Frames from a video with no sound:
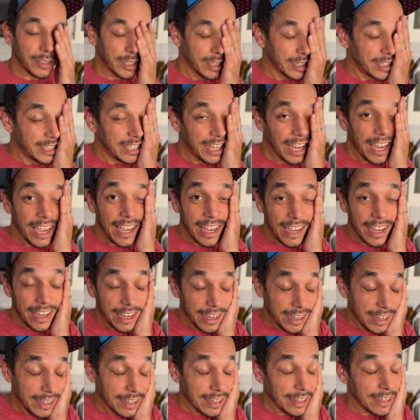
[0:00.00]

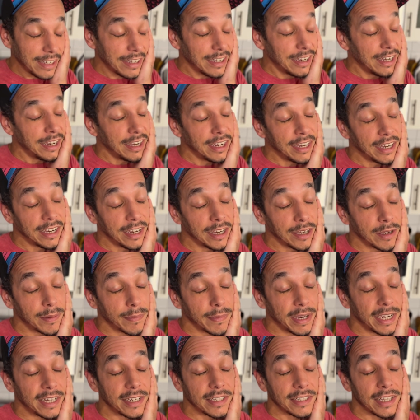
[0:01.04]
today, I
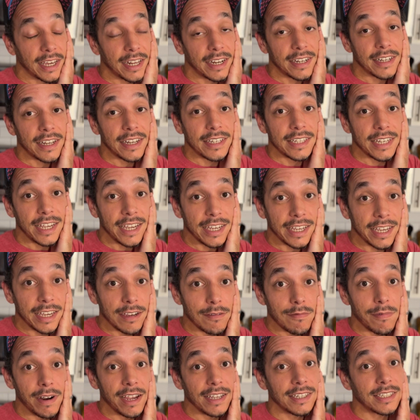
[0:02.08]
decided to take a
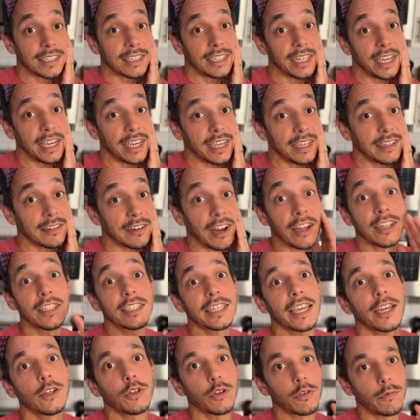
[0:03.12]
rest day, an
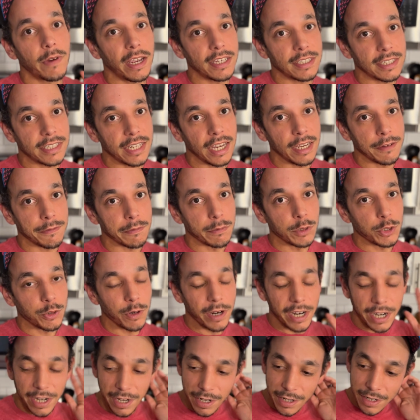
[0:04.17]
unscheduled rest day from
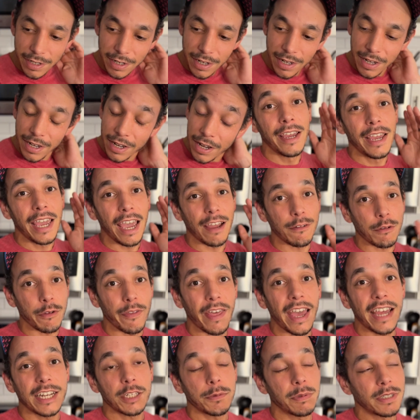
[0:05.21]
training. After
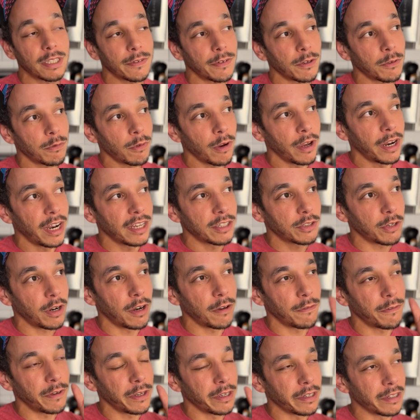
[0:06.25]
that specific run, I
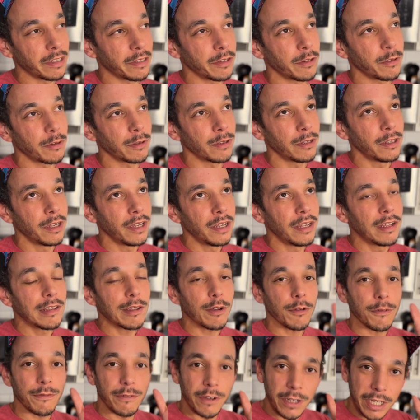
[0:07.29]
started feeling a little
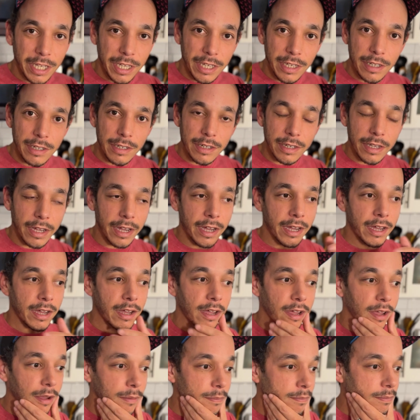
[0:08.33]
funky.
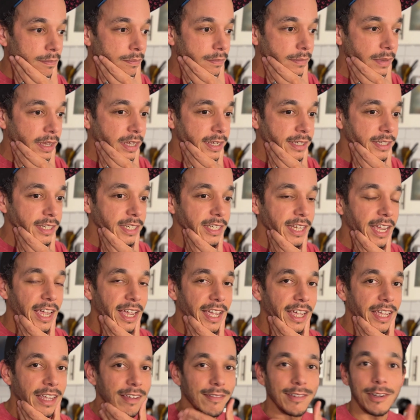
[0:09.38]
And
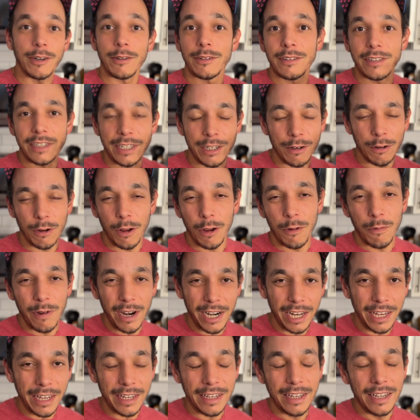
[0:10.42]
today, if you don't hear it
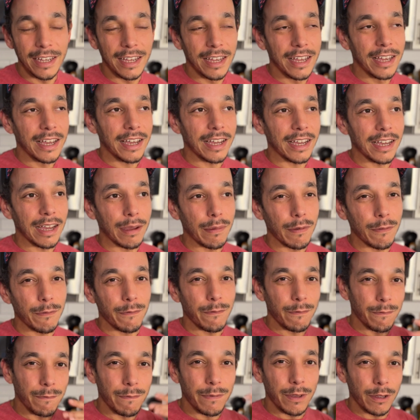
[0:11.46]
already, I
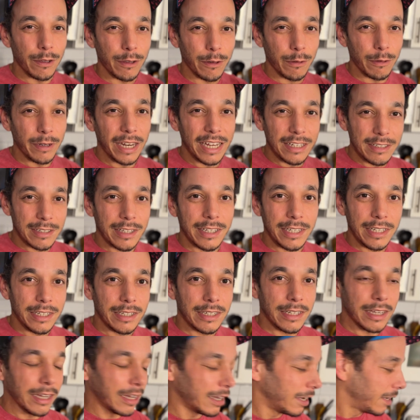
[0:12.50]
feel a little nasally.
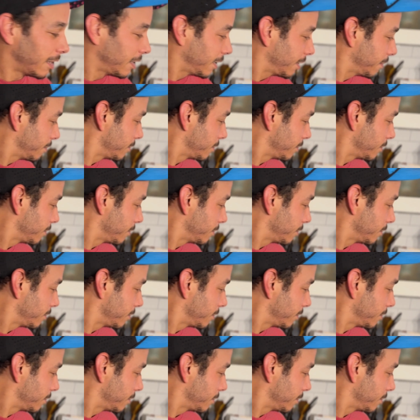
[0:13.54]
So